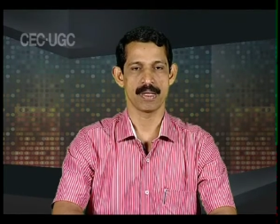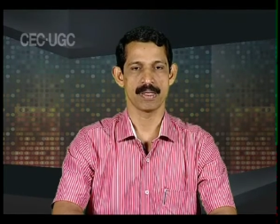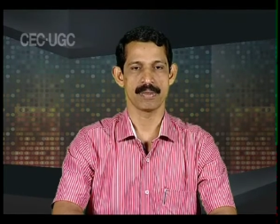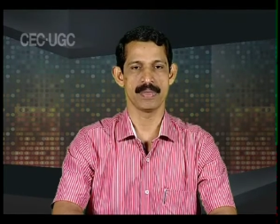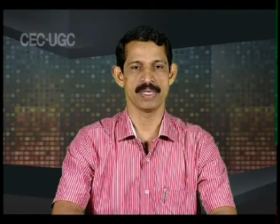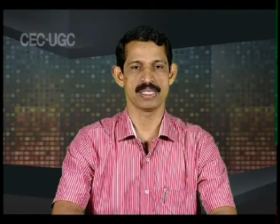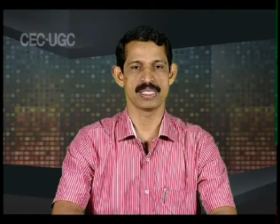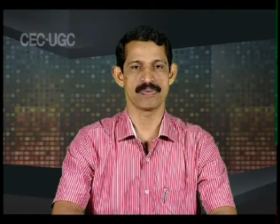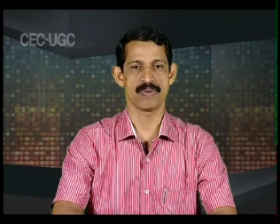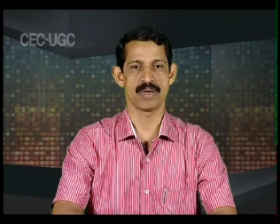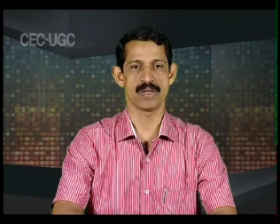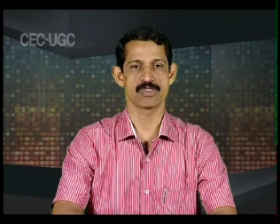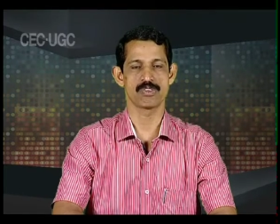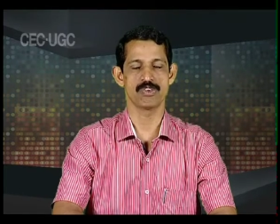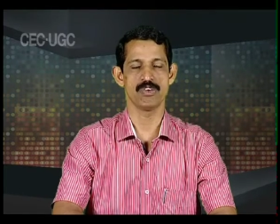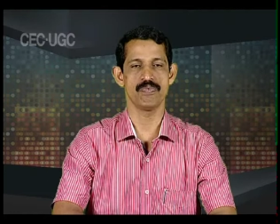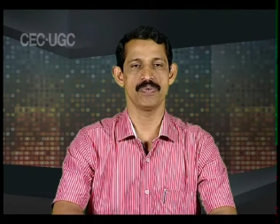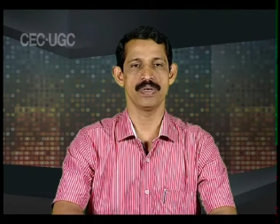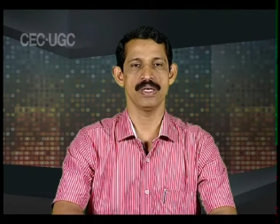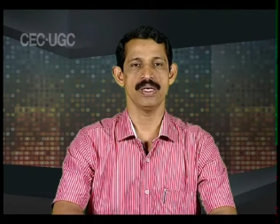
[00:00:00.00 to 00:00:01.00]
This
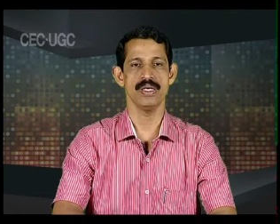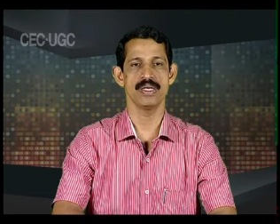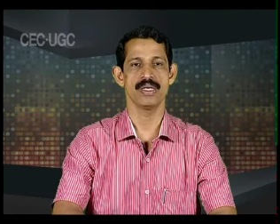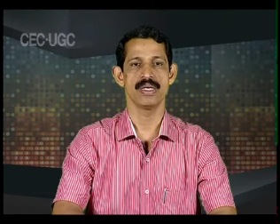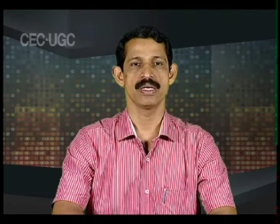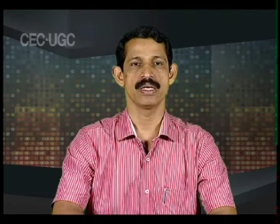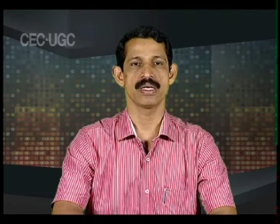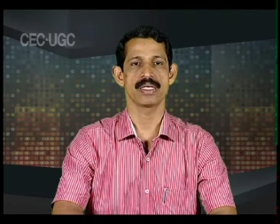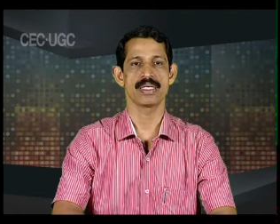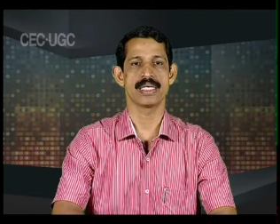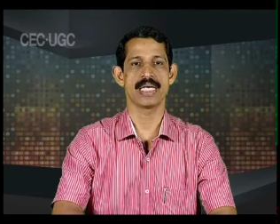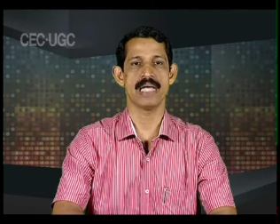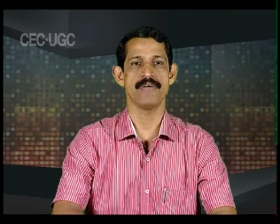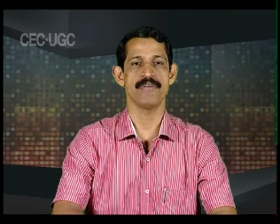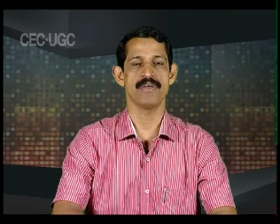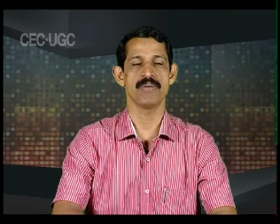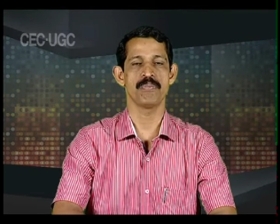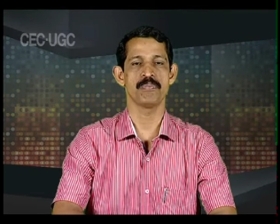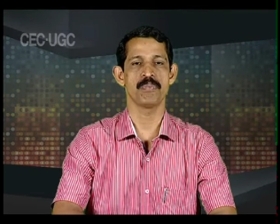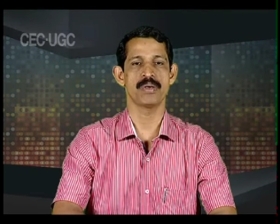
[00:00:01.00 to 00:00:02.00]
philosophy gave
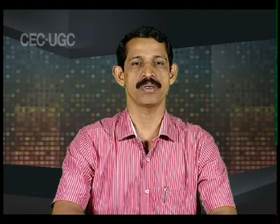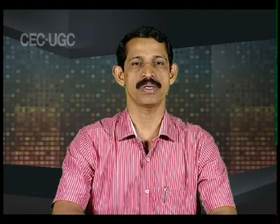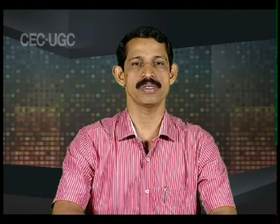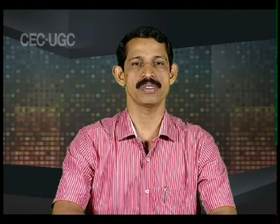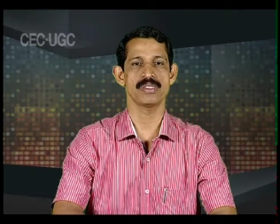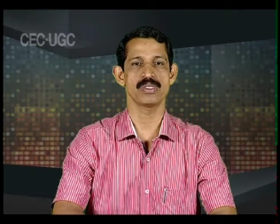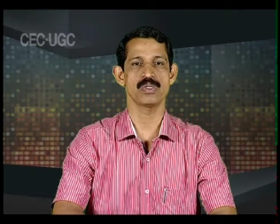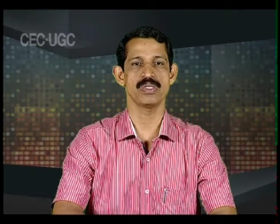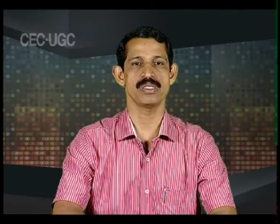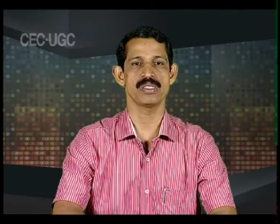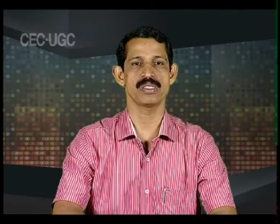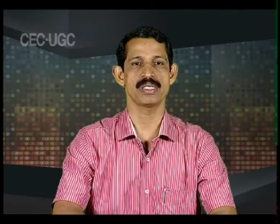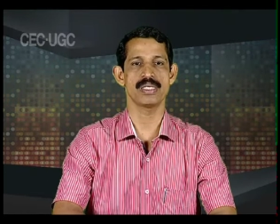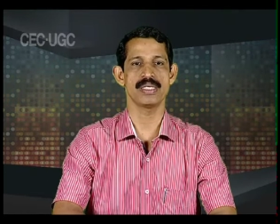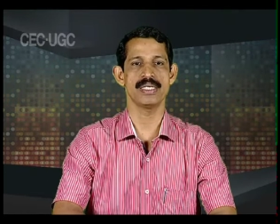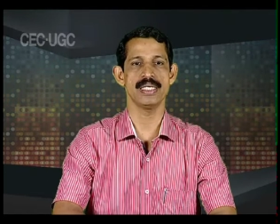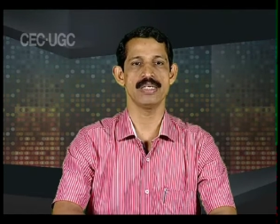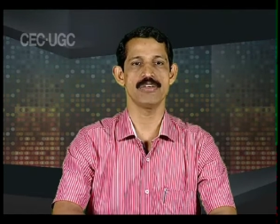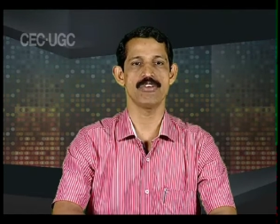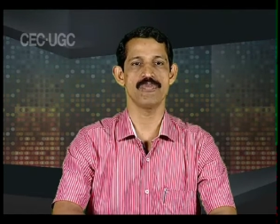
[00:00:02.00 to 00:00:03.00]
importance to the
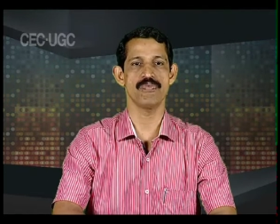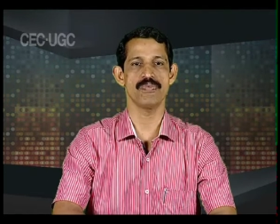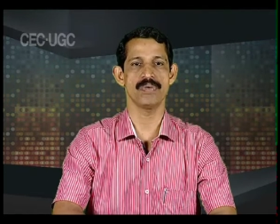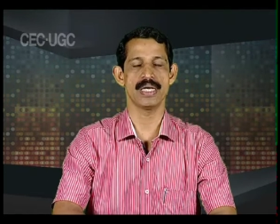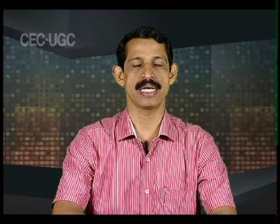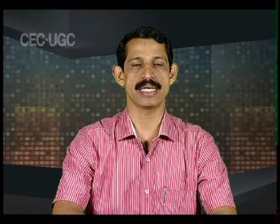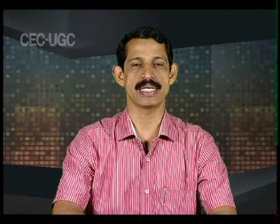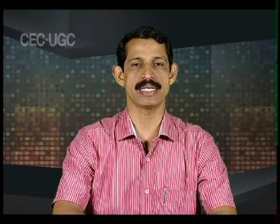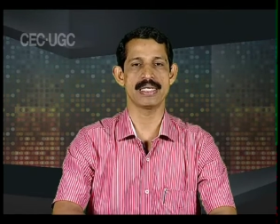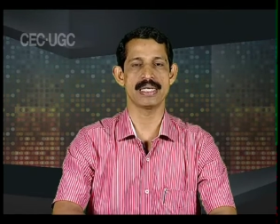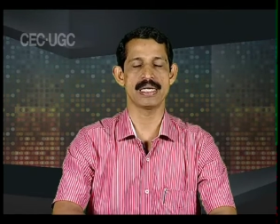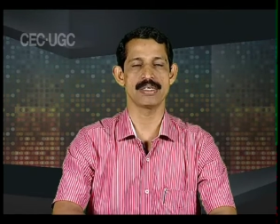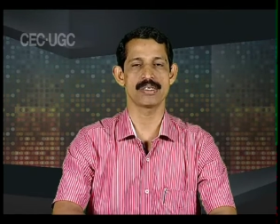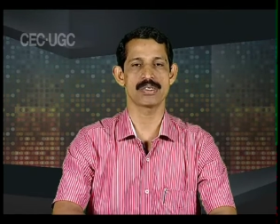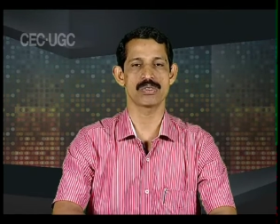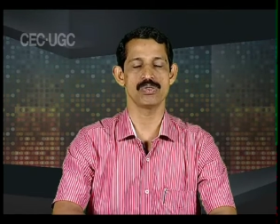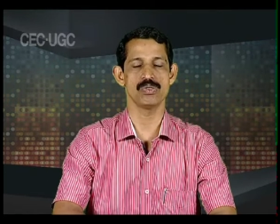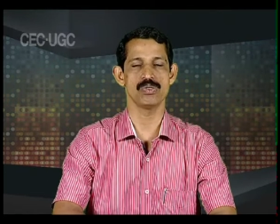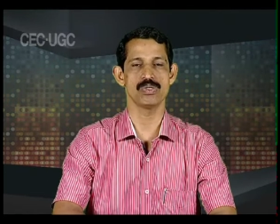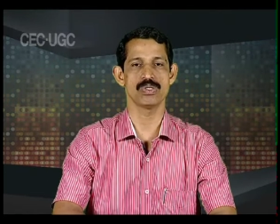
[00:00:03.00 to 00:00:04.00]
study of eternal
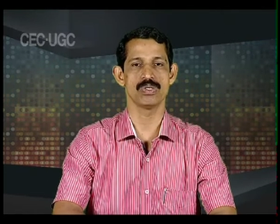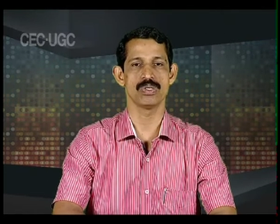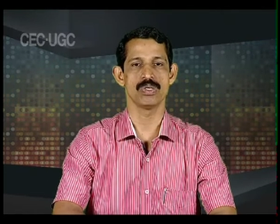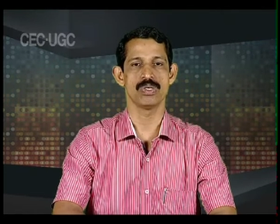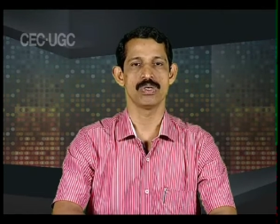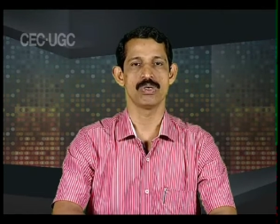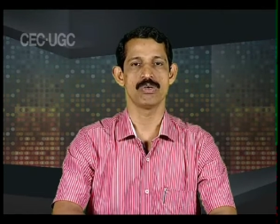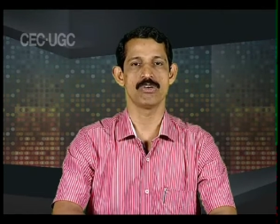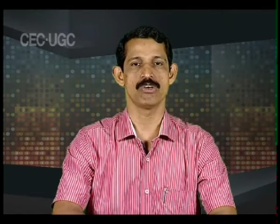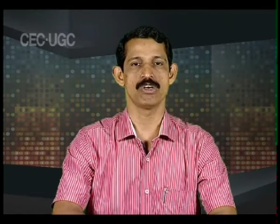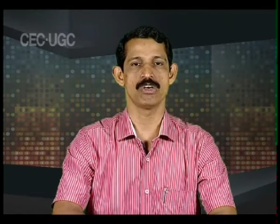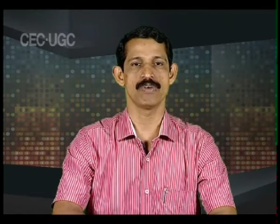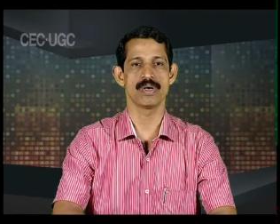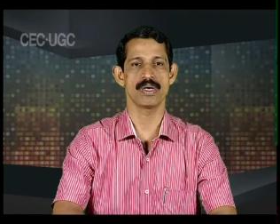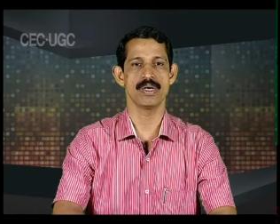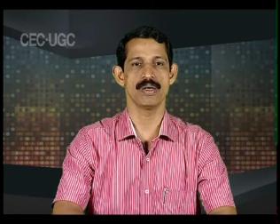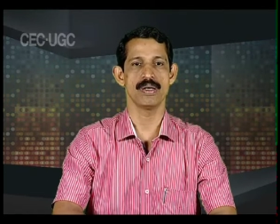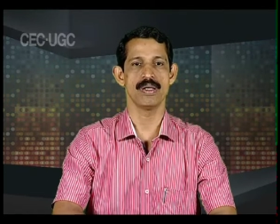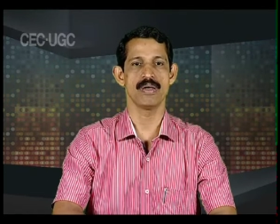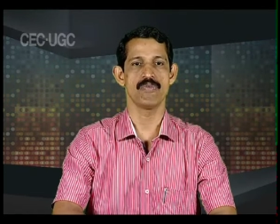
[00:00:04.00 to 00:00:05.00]
truth
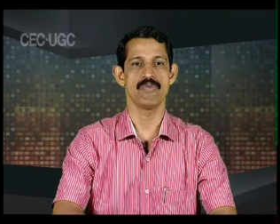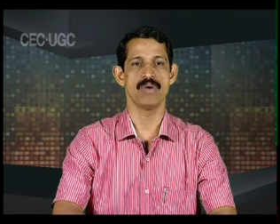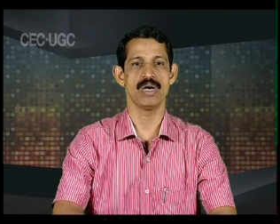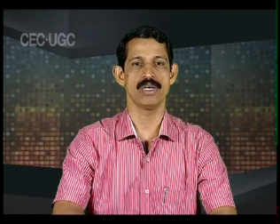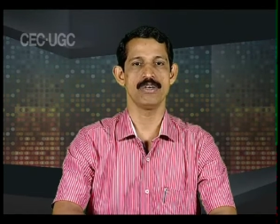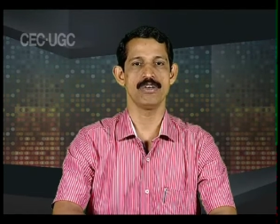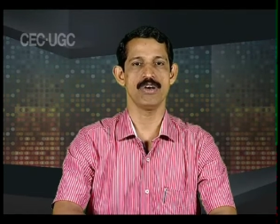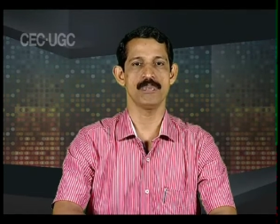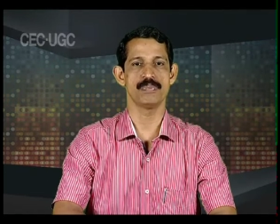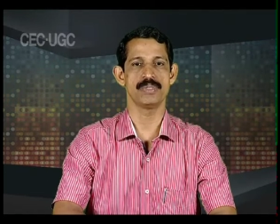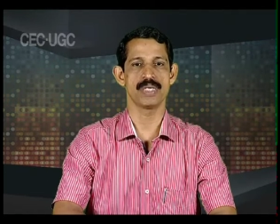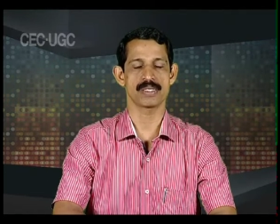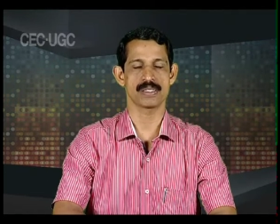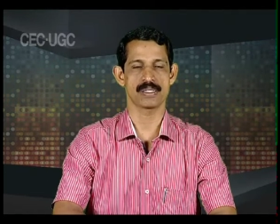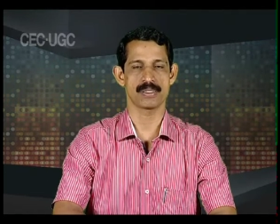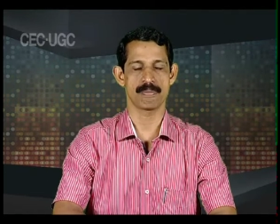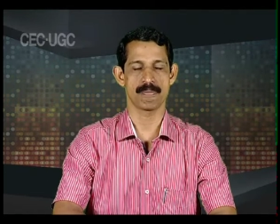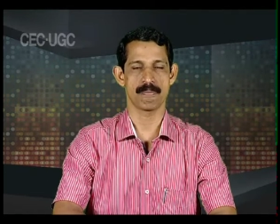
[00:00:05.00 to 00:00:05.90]
over world objects.